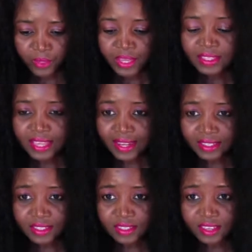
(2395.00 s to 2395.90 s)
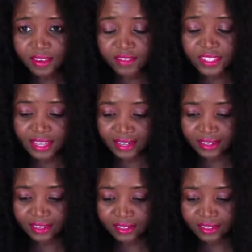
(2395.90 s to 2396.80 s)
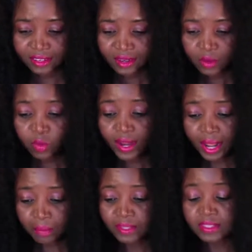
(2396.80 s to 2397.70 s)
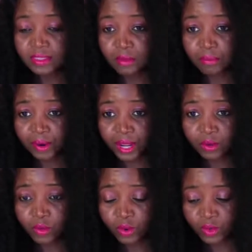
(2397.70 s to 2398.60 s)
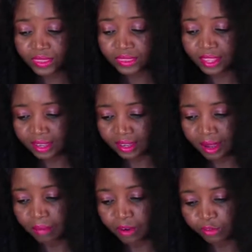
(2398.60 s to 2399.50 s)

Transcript: Scientists have studied what happens in the brain when we think about